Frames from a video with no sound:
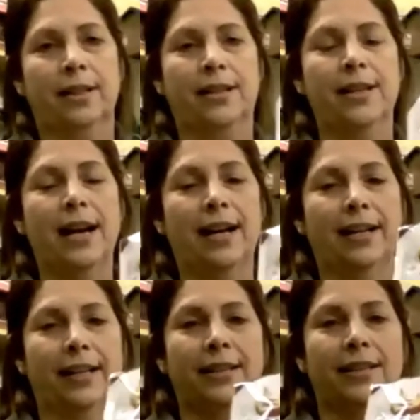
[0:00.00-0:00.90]

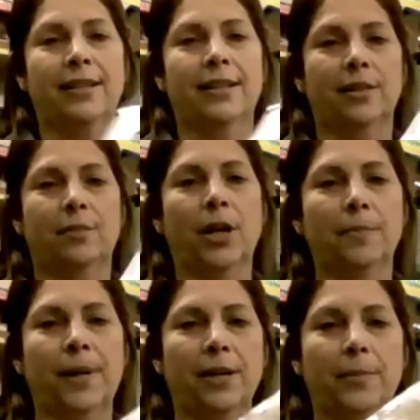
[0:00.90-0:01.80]
nugget
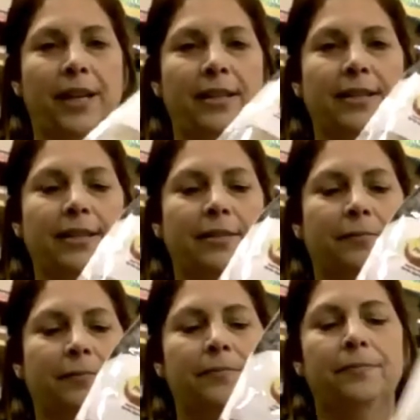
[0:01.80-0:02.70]
bark butter bits
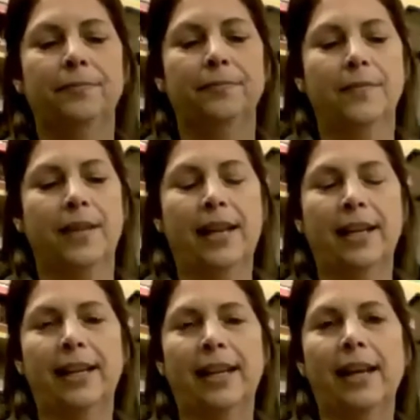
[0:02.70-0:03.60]
that
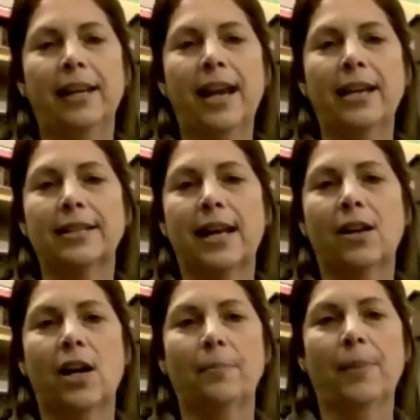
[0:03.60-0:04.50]
again has that
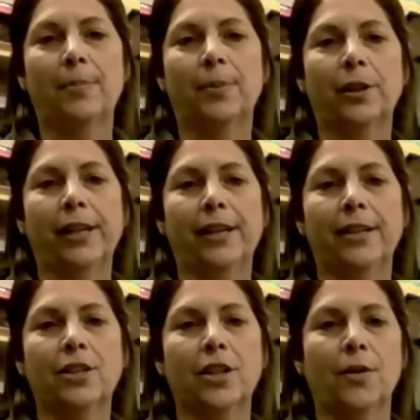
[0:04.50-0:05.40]
hot pepper in
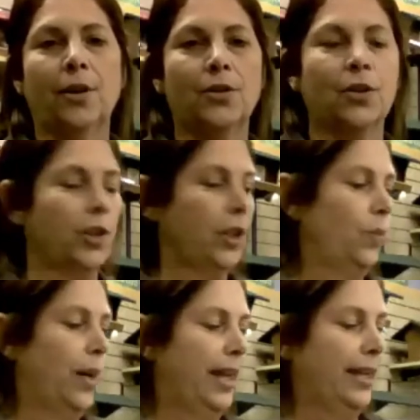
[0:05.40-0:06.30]
it. So those are
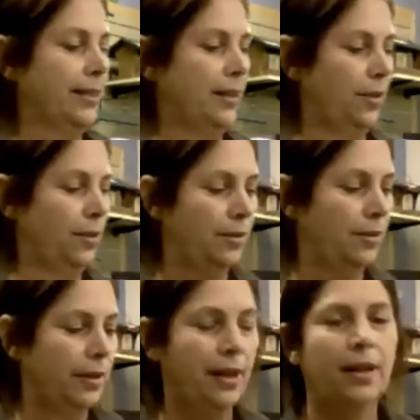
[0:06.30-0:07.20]
good ways to,
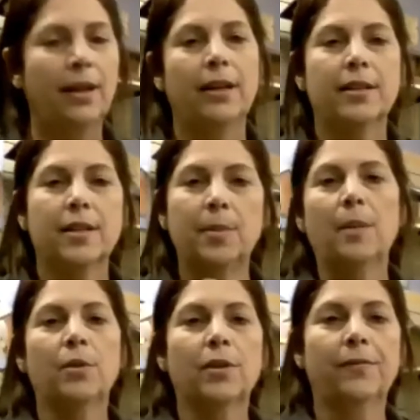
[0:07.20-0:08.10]
to be
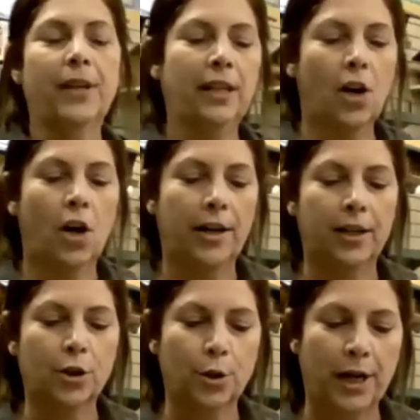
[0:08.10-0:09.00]
able to feed on
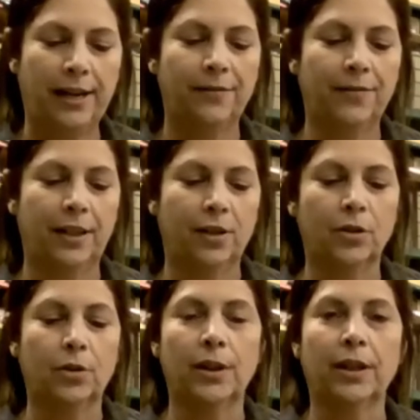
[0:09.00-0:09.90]
a tray
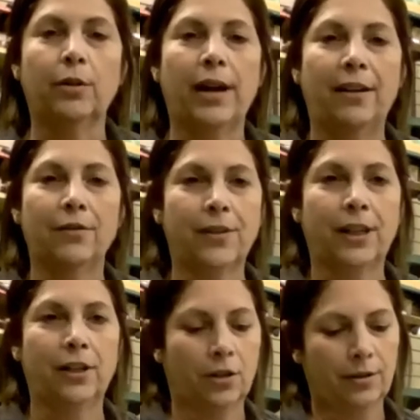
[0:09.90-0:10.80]
feeder or a ground
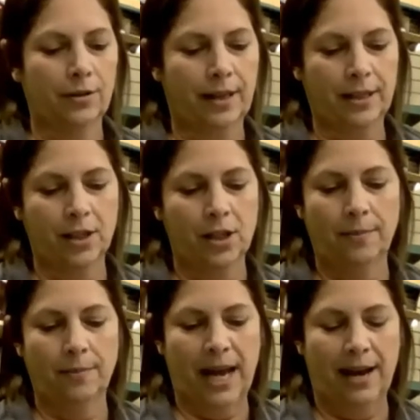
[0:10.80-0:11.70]
feeder that's
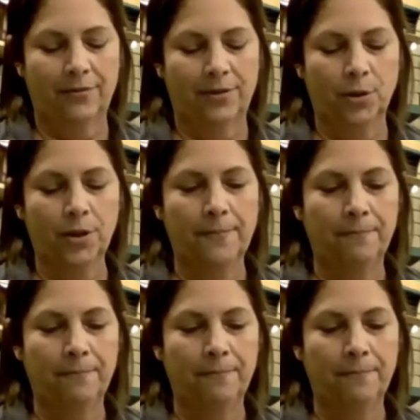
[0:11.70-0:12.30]
not baffled.